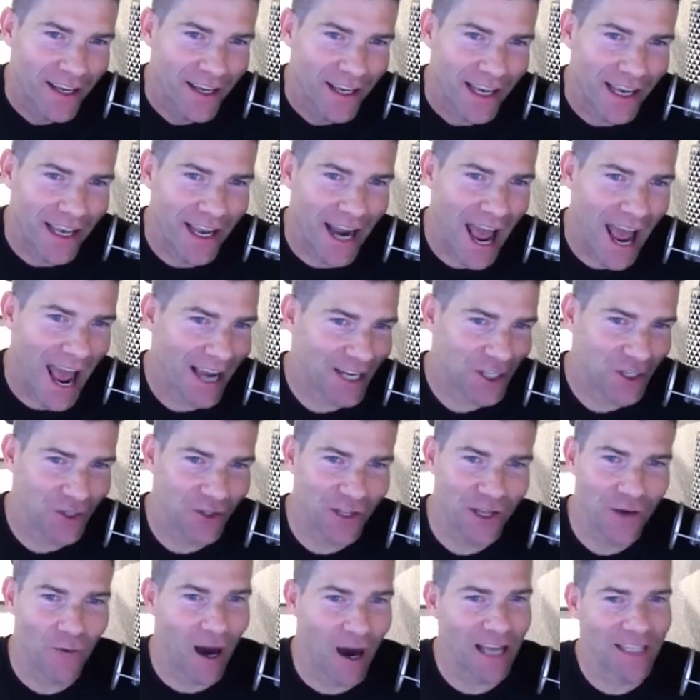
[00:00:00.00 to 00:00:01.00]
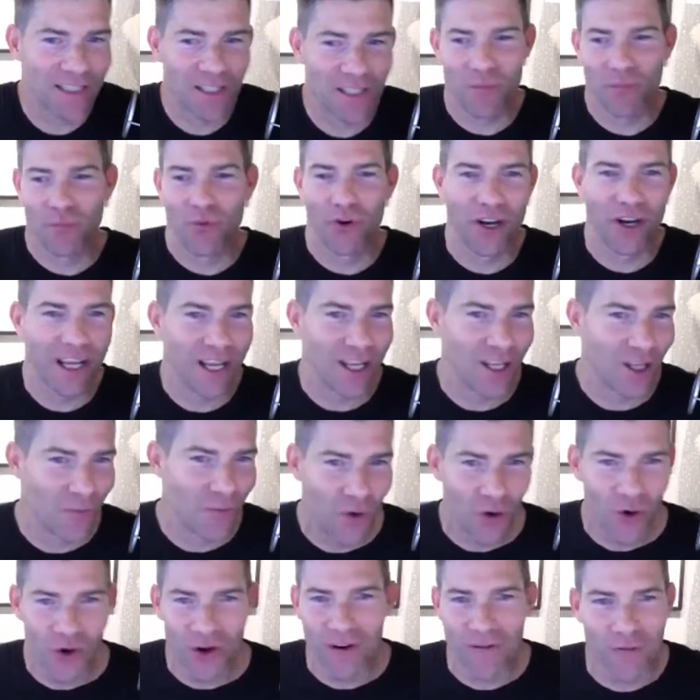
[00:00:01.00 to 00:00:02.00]
it actually winds up bringing you
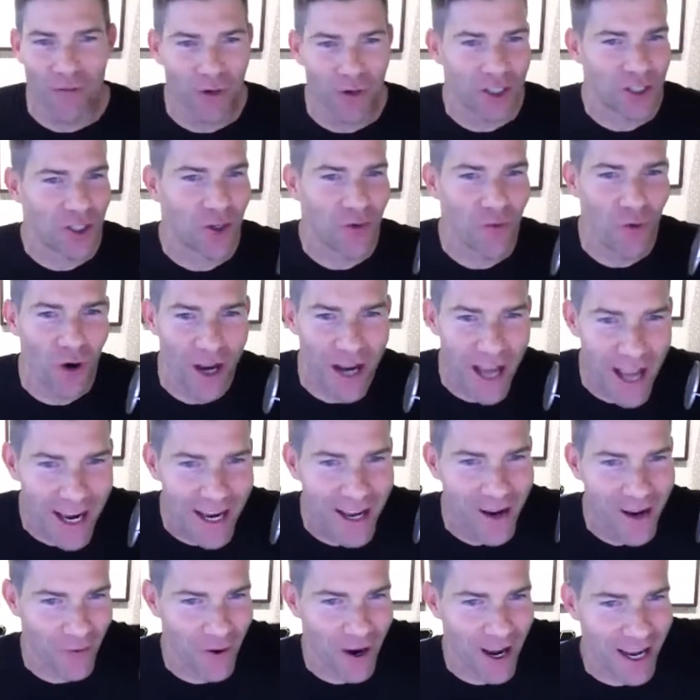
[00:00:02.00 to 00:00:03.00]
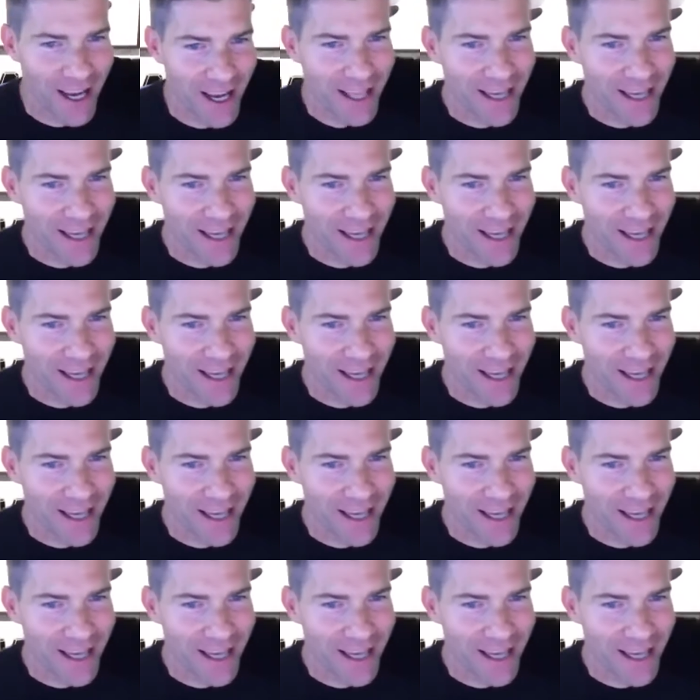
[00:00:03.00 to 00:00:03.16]
more of what you want anyway.